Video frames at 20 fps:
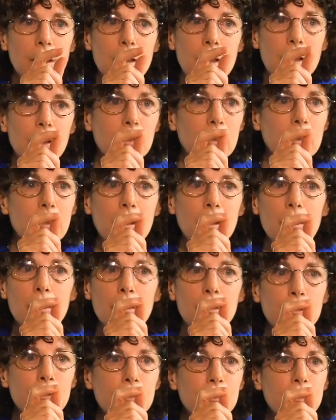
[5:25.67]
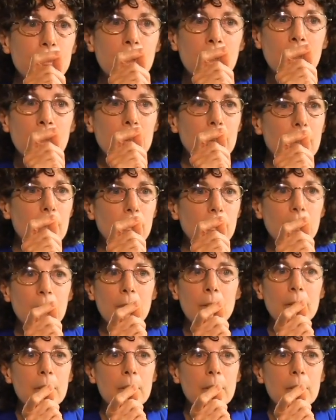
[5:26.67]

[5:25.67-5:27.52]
this little flicker, this little